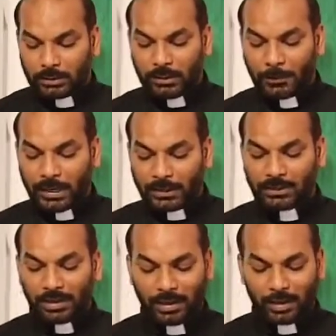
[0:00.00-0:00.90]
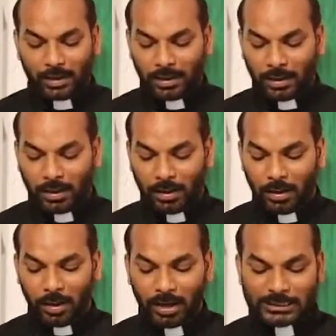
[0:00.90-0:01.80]
The breath
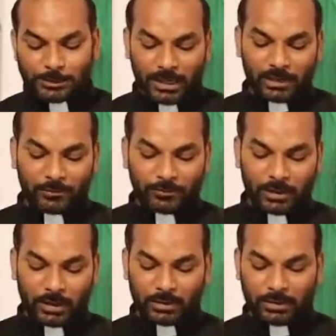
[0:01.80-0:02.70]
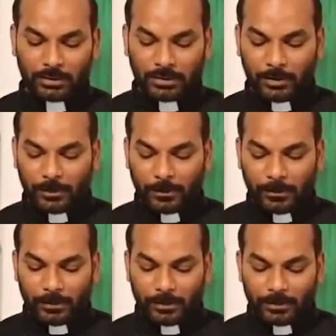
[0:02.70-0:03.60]
or spirit of God,
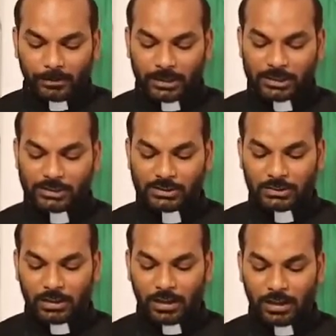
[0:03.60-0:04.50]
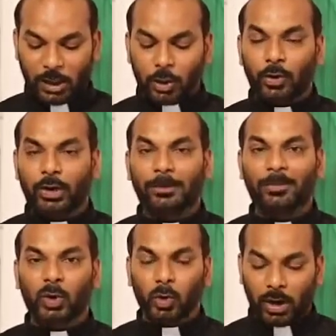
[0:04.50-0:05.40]
that is
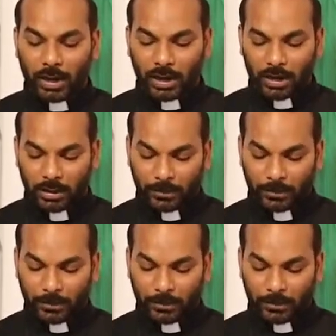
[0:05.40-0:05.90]
Elohim Ruach,